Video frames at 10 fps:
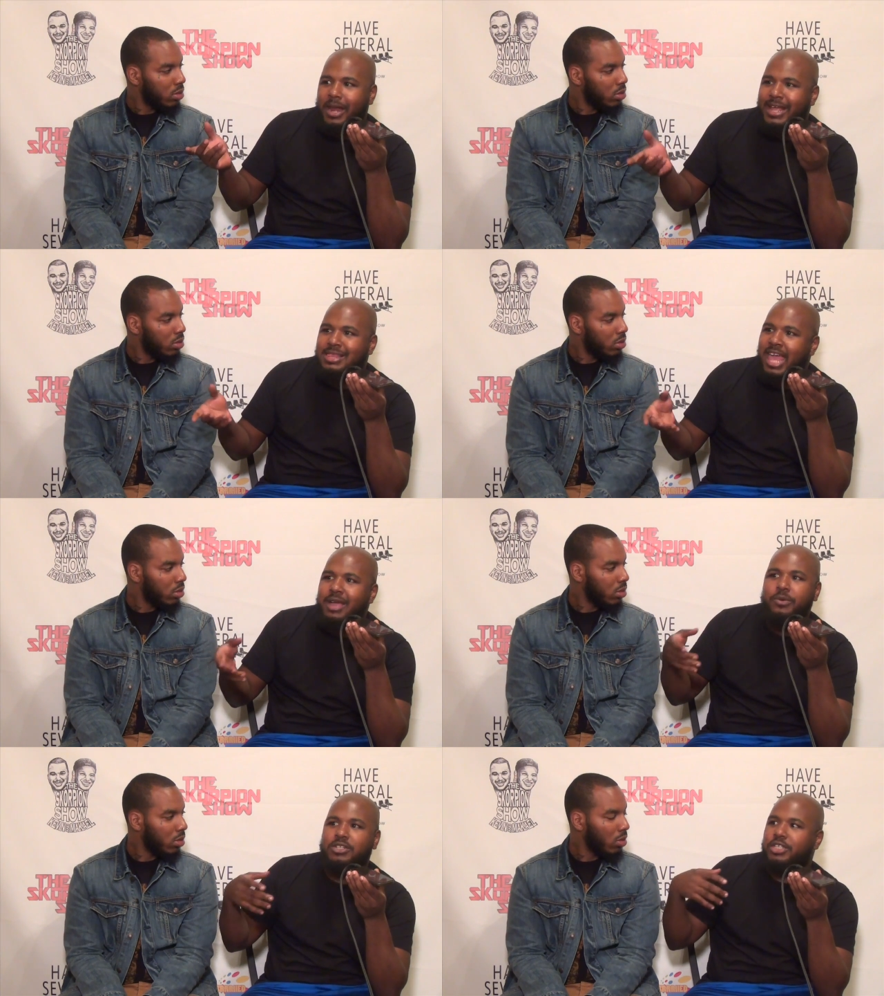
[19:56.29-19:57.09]
Speaker 1: Like
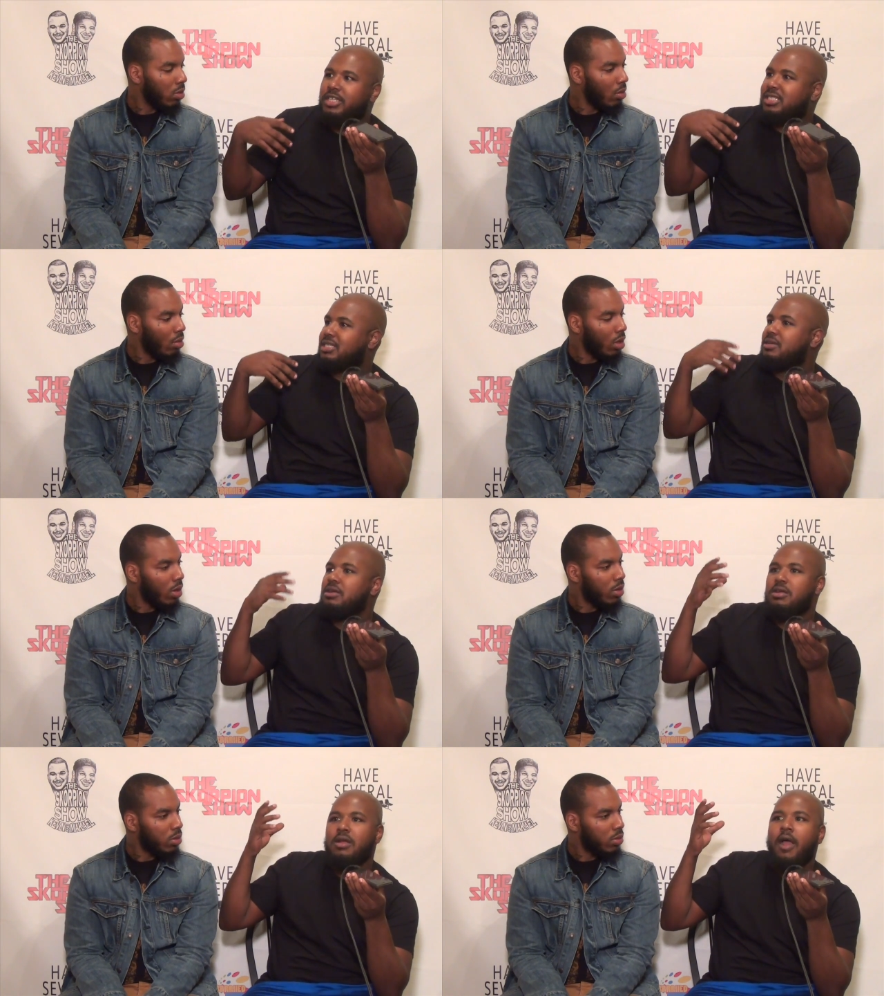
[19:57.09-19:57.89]
they were just
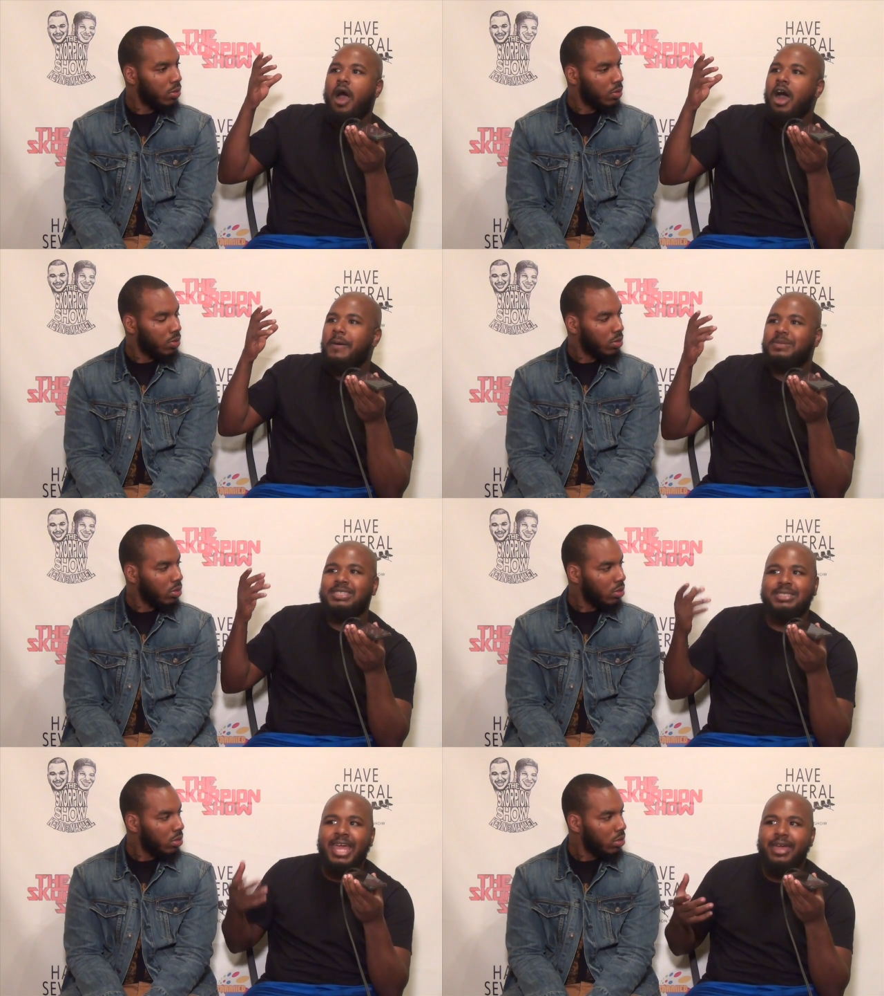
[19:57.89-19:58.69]

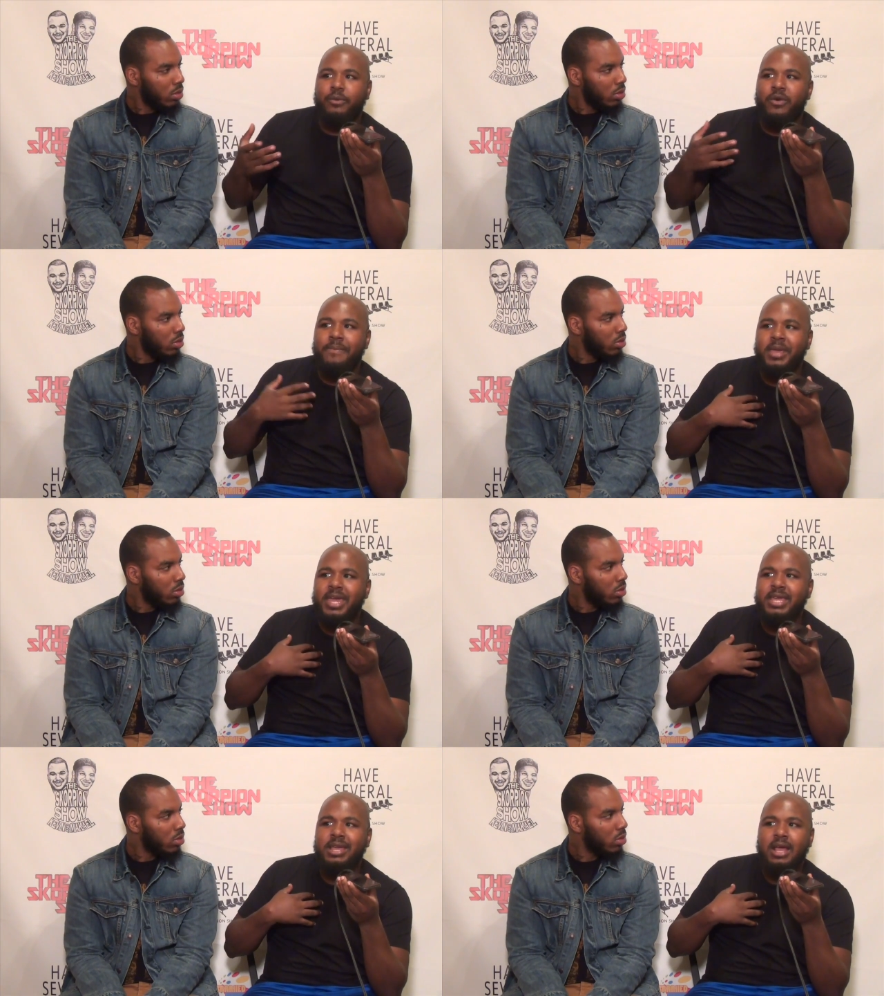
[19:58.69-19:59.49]
upset with
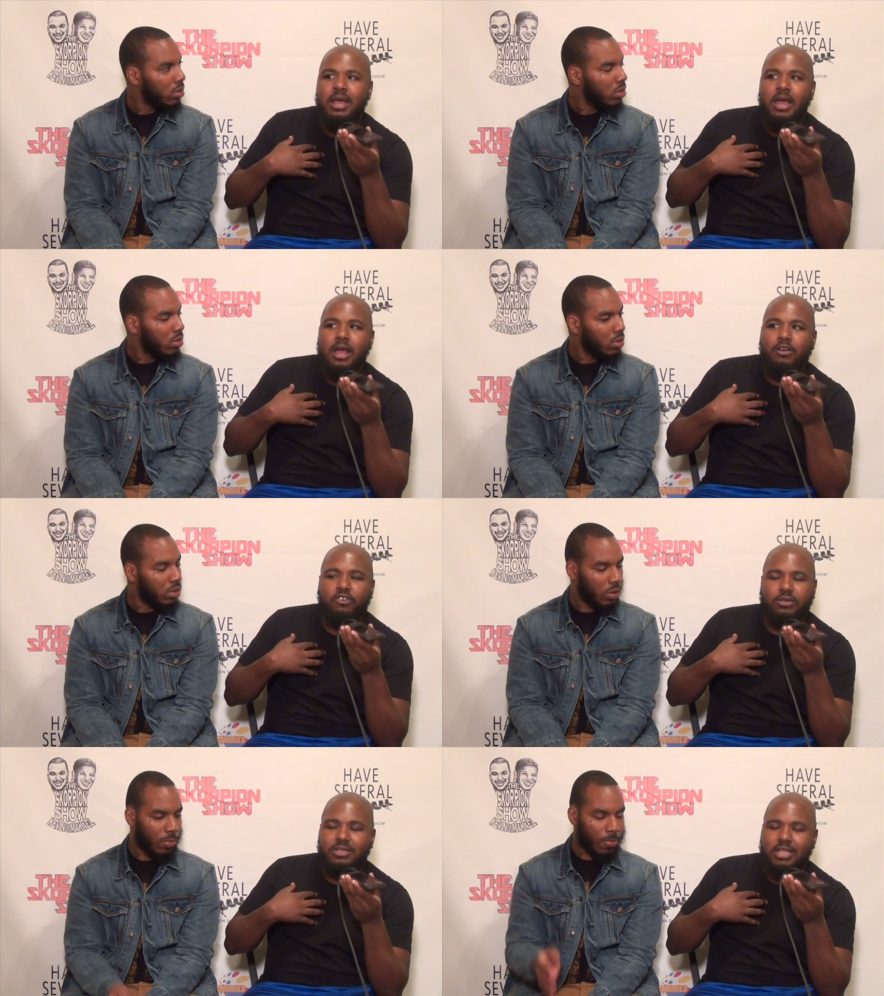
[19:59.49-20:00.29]
me.
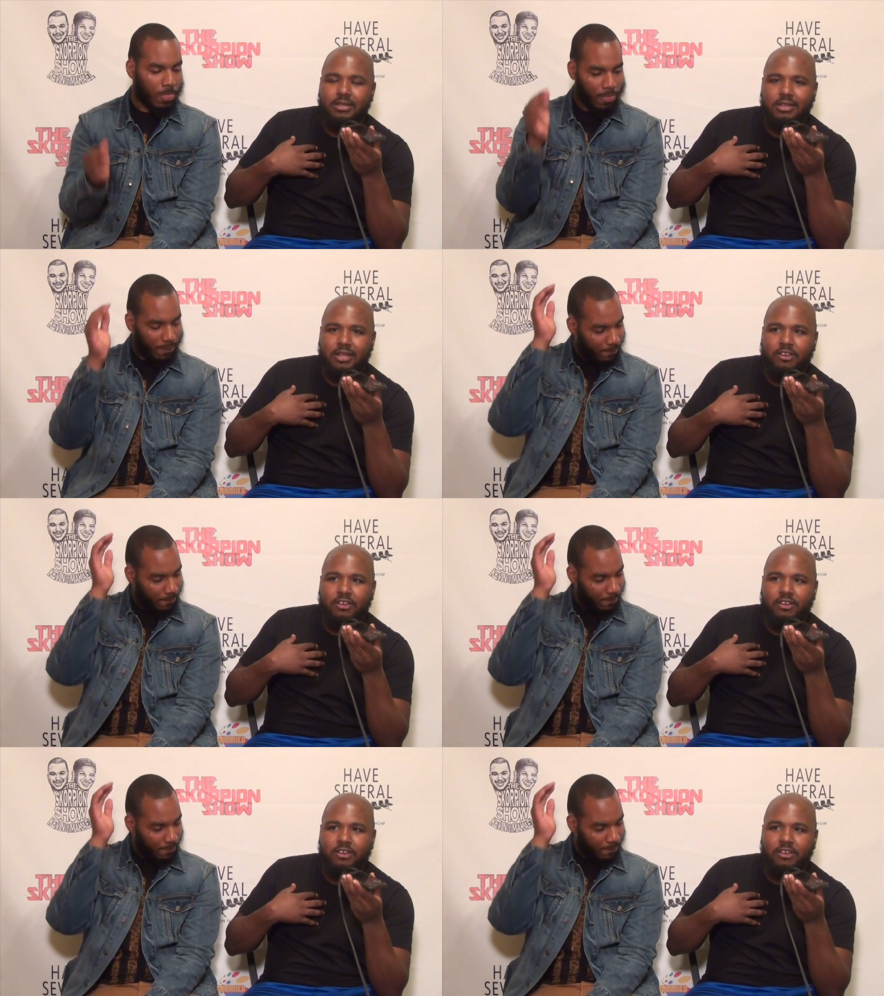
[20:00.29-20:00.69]
The the